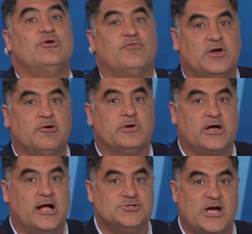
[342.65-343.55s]
have a government
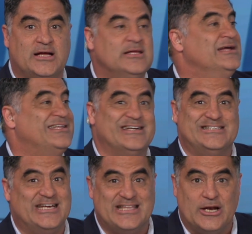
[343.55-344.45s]
contract, they're gonna
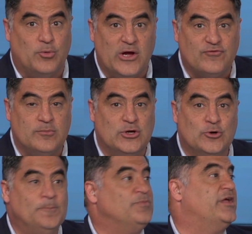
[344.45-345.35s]
take that away from you.